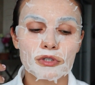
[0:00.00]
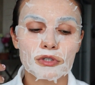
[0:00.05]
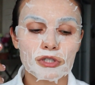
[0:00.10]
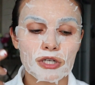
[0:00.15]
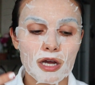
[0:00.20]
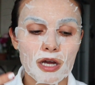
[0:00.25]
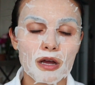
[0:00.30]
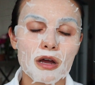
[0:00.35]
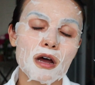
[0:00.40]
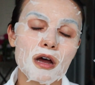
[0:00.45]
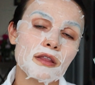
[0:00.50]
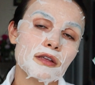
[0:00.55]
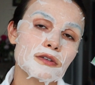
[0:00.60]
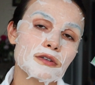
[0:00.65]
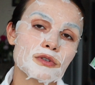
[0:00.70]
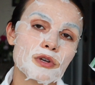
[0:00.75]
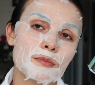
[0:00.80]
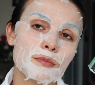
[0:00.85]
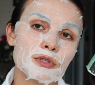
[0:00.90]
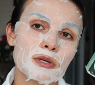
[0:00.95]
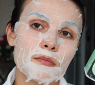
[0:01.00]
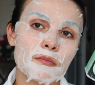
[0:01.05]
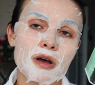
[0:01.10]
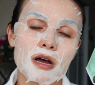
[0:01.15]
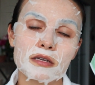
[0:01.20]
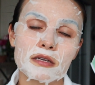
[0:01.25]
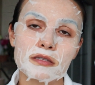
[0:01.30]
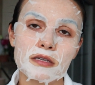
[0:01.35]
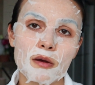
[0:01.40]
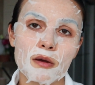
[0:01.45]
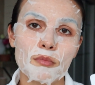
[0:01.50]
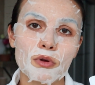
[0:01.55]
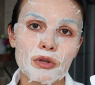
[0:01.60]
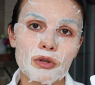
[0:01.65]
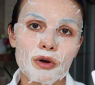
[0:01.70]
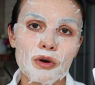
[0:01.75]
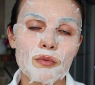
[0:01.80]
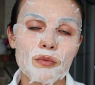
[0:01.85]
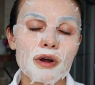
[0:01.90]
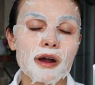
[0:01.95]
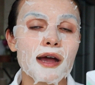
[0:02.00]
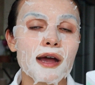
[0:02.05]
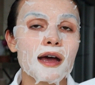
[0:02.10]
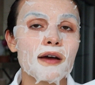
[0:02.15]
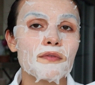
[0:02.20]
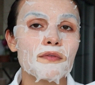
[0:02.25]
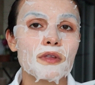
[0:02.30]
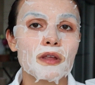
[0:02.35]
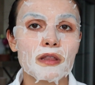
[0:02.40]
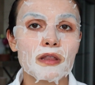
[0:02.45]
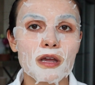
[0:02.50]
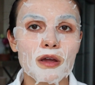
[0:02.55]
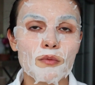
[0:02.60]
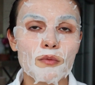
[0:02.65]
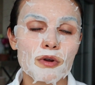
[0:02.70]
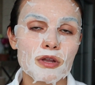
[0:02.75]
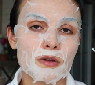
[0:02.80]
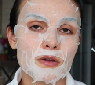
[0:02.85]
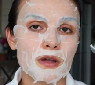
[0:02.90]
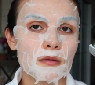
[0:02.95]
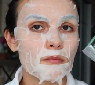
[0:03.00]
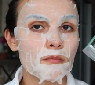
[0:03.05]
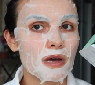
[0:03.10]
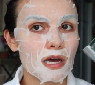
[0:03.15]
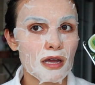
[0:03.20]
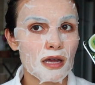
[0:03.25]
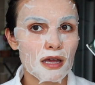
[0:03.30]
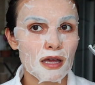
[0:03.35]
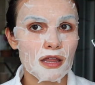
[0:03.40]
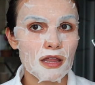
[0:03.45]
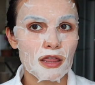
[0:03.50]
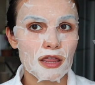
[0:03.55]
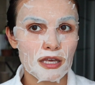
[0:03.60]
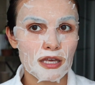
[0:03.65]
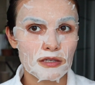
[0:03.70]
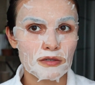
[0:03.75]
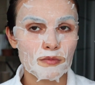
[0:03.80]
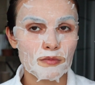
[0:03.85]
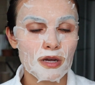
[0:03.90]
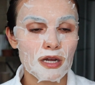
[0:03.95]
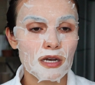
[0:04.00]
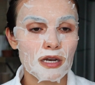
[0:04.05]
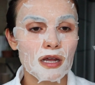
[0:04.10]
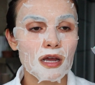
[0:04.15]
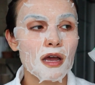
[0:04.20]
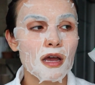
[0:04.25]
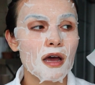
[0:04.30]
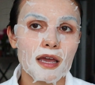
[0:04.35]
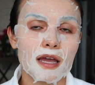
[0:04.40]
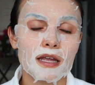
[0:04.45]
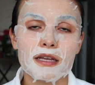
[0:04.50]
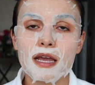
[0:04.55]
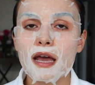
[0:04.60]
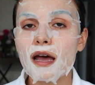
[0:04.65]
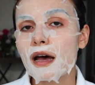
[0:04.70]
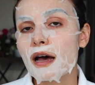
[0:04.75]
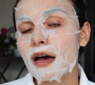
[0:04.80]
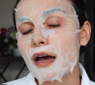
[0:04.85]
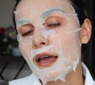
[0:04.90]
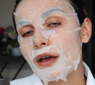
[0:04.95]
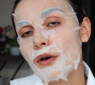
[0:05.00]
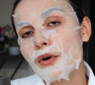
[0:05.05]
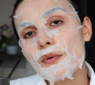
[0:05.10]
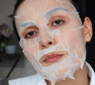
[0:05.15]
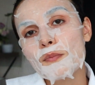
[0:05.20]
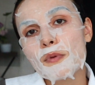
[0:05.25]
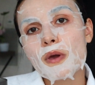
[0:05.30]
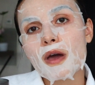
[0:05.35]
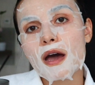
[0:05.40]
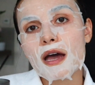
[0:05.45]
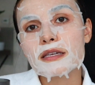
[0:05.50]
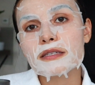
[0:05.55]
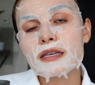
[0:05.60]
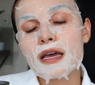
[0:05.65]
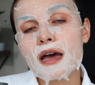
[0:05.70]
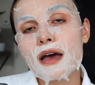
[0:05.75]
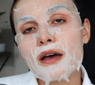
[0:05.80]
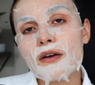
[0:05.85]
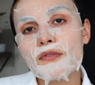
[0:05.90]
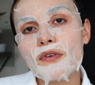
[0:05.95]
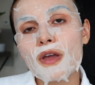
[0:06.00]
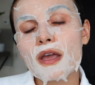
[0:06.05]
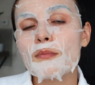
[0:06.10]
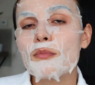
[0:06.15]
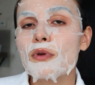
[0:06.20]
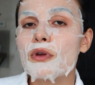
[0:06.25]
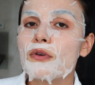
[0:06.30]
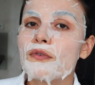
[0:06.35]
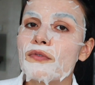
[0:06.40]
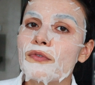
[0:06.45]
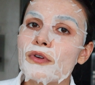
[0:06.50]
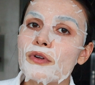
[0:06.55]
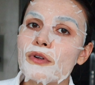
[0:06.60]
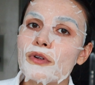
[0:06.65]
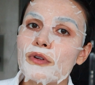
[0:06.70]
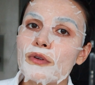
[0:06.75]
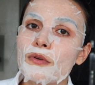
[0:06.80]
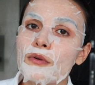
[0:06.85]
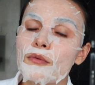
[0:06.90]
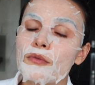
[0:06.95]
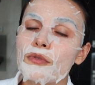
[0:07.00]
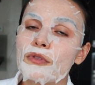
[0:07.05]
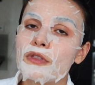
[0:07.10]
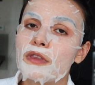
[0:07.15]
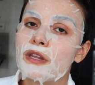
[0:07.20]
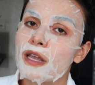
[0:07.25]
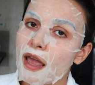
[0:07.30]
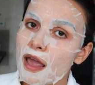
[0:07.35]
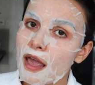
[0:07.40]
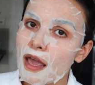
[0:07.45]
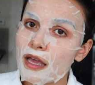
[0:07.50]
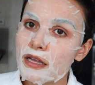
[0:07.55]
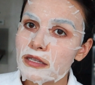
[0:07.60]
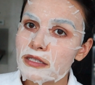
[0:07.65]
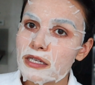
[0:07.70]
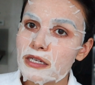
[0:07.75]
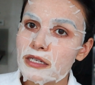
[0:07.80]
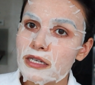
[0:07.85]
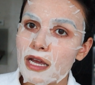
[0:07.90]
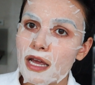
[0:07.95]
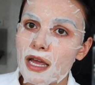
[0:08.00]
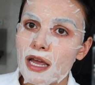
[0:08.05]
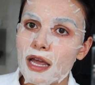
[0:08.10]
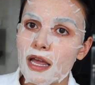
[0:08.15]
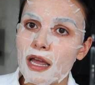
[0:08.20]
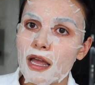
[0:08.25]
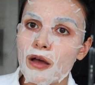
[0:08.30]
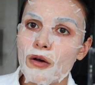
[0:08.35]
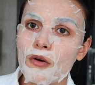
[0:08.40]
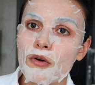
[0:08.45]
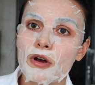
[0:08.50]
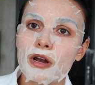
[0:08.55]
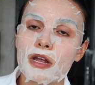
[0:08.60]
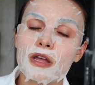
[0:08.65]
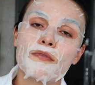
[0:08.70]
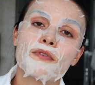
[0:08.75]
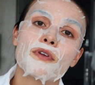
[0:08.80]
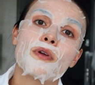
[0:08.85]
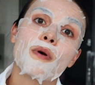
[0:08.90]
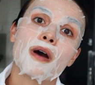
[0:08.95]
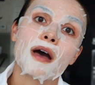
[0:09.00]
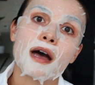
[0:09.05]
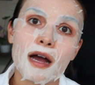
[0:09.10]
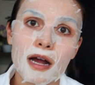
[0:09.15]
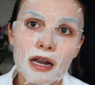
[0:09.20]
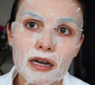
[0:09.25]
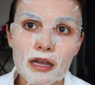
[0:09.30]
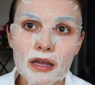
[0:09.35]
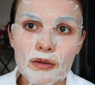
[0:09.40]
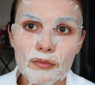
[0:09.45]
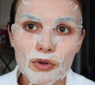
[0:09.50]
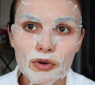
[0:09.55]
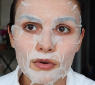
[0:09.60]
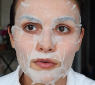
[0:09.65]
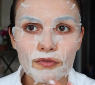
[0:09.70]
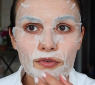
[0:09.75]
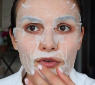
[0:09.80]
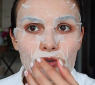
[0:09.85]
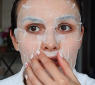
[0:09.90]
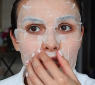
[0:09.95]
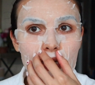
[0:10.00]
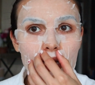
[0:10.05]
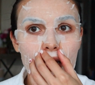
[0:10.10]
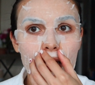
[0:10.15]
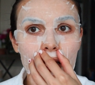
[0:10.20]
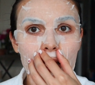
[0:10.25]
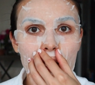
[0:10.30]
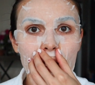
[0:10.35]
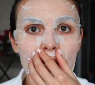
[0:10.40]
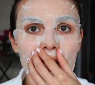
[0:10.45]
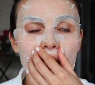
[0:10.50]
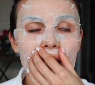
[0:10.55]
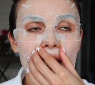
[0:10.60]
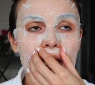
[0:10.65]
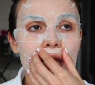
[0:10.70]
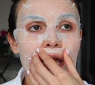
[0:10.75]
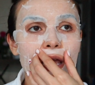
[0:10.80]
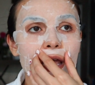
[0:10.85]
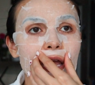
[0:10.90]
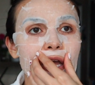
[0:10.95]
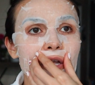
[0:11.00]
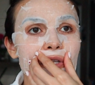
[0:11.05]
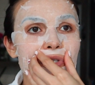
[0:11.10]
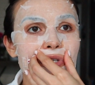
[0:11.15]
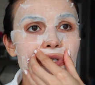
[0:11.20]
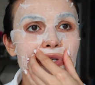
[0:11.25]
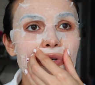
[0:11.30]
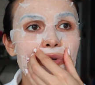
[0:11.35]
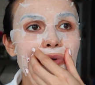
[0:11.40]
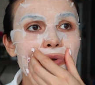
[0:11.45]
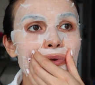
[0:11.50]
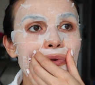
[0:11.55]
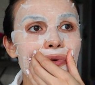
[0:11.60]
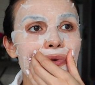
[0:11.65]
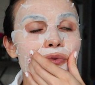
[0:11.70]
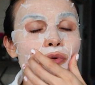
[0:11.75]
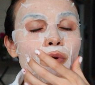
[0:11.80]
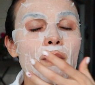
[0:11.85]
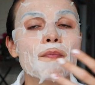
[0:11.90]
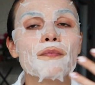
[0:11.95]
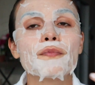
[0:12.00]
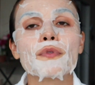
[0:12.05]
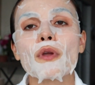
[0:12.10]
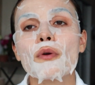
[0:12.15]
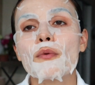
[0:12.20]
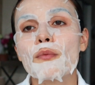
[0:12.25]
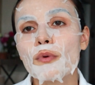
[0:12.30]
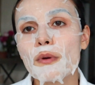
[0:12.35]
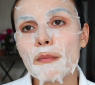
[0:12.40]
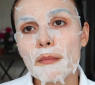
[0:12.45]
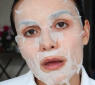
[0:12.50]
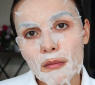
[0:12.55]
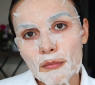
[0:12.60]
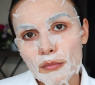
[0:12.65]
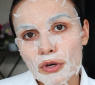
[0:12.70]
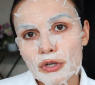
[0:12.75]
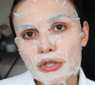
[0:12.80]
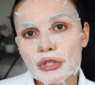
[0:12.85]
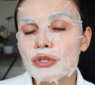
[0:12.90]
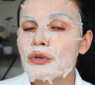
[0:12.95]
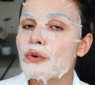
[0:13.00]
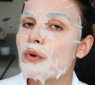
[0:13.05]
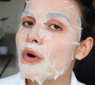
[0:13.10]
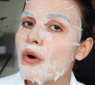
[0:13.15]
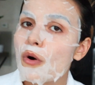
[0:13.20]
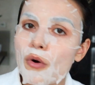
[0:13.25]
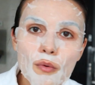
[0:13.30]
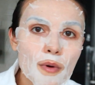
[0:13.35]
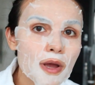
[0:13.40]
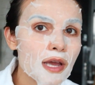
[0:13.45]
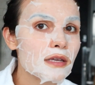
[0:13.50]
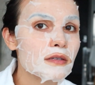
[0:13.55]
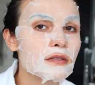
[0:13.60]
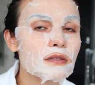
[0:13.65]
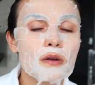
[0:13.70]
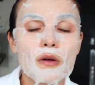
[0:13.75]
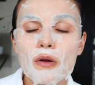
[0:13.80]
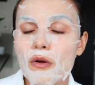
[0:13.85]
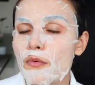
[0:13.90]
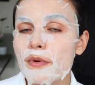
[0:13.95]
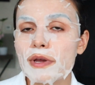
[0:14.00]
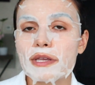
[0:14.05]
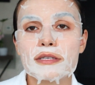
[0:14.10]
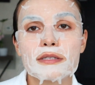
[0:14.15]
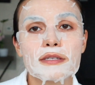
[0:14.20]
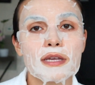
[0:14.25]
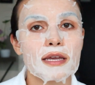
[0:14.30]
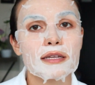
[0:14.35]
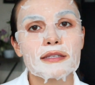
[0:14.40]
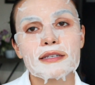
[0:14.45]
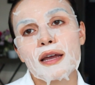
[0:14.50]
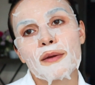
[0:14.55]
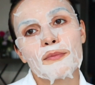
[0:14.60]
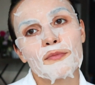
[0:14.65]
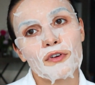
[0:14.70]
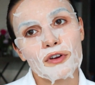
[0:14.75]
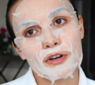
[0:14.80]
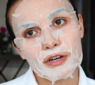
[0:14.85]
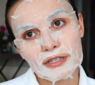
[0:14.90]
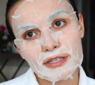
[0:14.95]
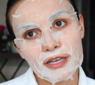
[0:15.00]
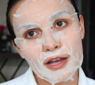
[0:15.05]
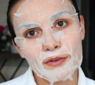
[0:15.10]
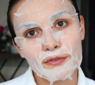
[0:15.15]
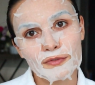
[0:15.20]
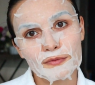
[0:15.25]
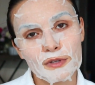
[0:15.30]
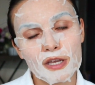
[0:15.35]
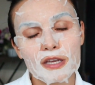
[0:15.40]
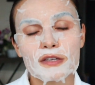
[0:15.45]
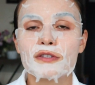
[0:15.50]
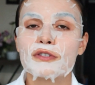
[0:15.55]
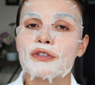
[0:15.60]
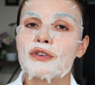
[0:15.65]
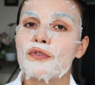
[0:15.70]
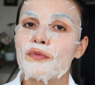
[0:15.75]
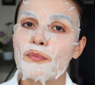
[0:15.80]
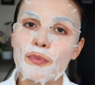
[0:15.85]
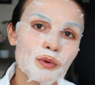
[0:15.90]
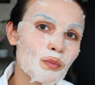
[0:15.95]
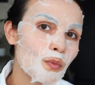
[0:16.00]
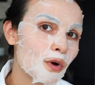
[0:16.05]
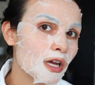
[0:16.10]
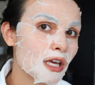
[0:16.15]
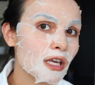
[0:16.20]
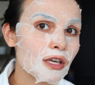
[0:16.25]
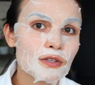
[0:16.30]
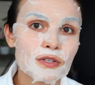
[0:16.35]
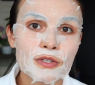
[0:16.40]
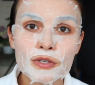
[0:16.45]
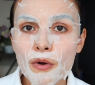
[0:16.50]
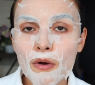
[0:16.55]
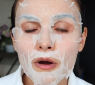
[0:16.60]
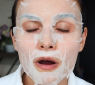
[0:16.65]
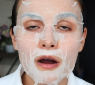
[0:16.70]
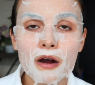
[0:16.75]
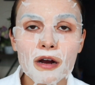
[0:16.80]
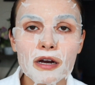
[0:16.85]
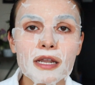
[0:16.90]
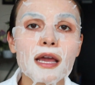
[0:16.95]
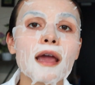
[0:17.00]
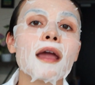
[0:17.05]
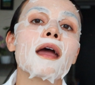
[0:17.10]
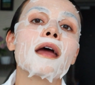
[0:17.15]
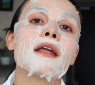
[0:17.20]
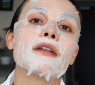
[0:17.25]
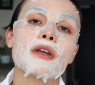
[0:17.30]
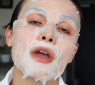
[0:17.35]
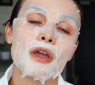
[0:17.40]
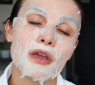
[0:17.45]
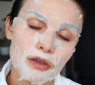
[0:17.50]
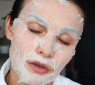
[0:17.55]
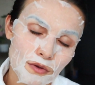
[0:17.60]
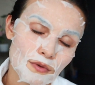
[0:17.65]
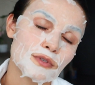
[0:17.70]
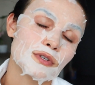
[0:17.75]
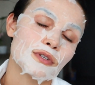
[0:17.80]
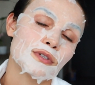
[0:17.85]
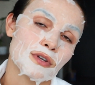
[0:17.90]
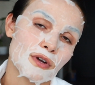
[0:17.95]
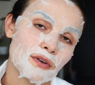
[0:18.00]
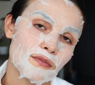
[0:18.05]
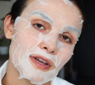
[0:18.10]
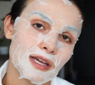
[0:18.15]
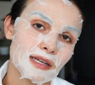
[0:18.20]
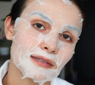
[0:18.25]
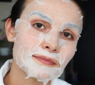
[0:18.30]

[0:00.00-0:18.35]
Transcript: check on the description box down below where I have the link where you can buy this one. And yeah, I hope you guys have a beautiful day today, or if you had a beautiful day, and to remember to always take time for yourself because you've been working so hard and you deserve it.